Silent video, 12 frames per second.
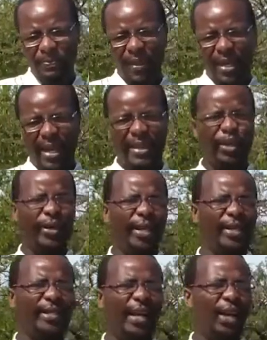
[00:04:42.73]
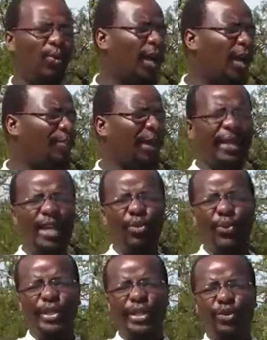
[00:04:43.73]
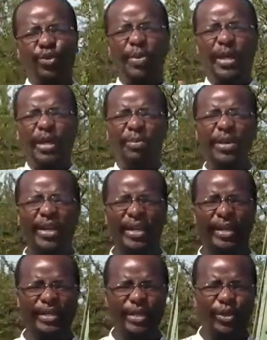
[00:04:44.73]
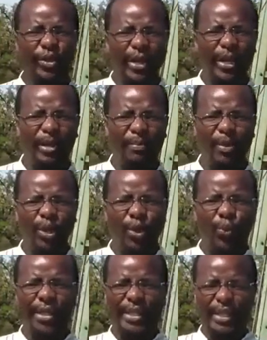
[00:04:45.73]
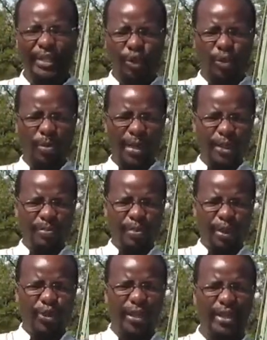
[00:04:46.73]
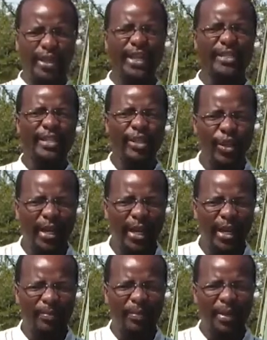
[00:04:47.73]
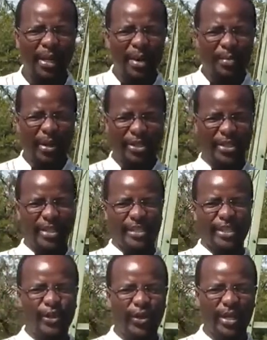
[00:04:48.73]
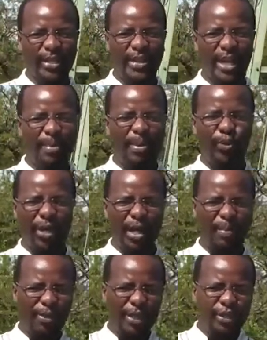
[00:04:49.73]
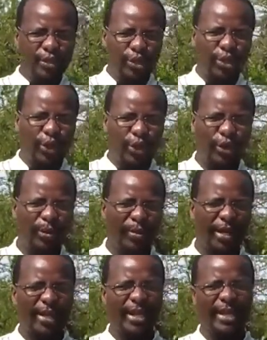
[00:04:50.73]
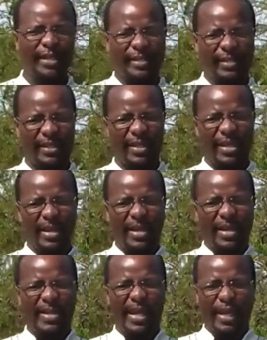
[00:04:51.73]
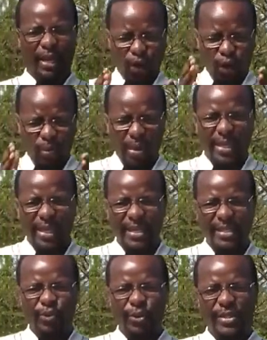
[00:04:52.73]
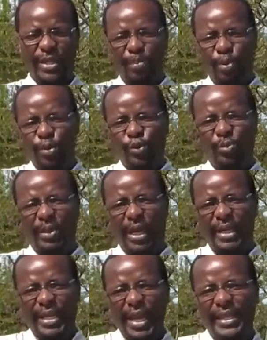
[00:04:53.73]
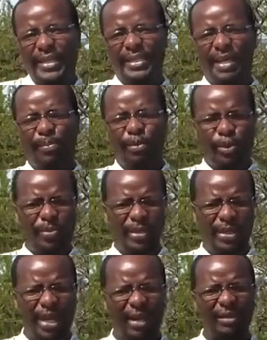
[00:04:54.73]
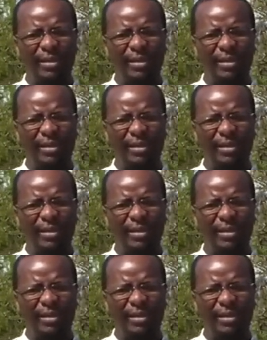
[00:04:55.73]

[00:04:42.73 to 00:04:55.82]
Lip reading: And they're going to say, well, but then we did too many miracles in your name. We did so many spiritual things in your name. But Jesus is going to say, but what about the socio-economic things? The economic things that were supposed to be attacked and supposed to be done.